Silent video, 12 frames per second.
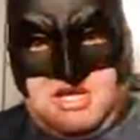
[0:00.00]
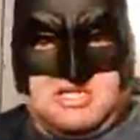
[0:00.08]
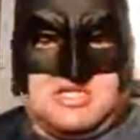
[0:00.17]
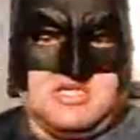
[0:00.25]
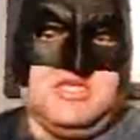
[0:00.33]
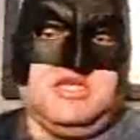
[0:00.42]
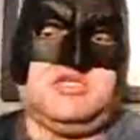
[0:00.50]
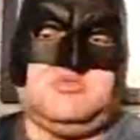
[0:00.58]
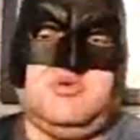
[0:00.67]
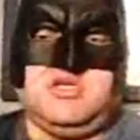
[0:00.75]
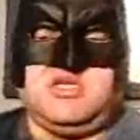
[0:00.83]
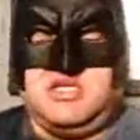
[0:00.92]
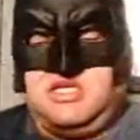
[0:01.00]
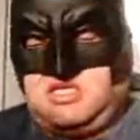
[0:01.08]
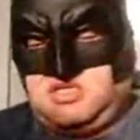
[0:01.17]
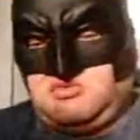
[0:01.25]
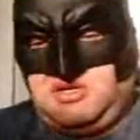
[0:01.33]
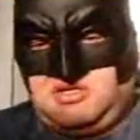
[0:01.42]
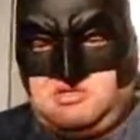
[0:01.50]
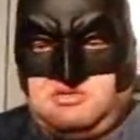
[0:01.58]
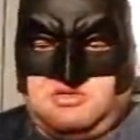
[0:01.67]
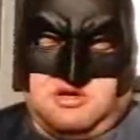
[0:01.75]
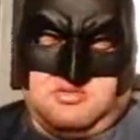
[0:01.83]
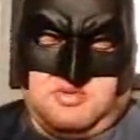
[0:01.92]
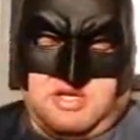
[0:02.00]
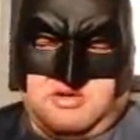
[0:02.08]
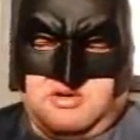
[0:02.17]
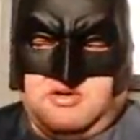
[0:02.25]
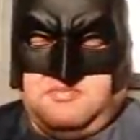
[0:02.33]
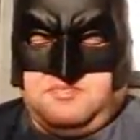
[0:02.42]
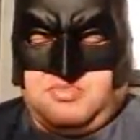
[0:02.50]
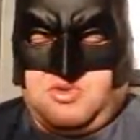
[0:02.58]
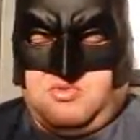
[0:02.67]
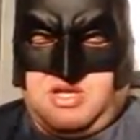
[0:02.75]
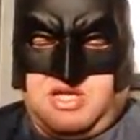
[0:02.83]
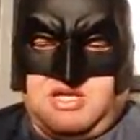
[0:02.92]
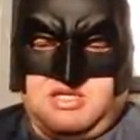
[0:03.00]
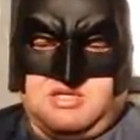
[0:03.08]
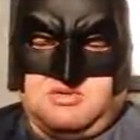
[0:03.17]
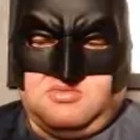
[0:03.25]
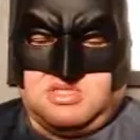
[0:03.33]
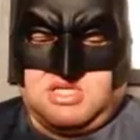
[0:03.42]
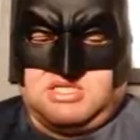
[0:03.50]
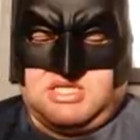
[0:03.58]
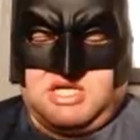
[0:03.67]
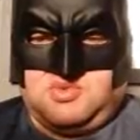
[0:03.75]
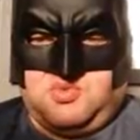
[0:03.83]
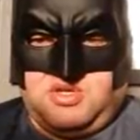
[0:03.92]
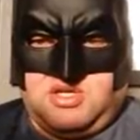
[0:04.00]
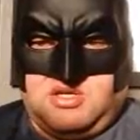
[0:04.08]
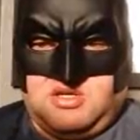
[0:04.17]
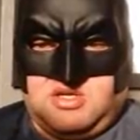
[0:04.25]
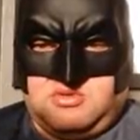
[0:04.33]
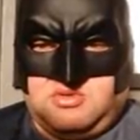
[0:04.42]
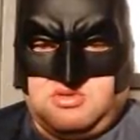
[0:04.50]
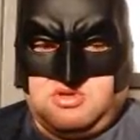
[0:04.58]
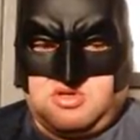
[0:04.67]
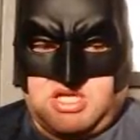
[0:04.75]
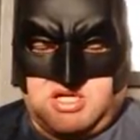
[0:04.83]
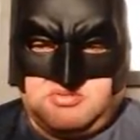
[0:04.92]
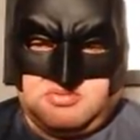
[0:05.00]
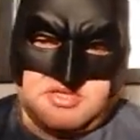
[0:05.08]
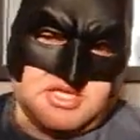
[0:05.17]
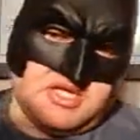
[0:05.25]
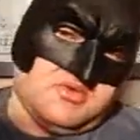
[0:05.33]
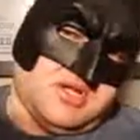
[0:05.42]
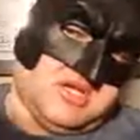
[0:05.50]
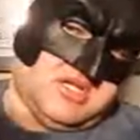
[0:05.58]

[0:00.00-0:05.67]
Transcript: I liked in this was an Easter egg to Darth Vader. When Anakin was on Tatooine, if you look carefully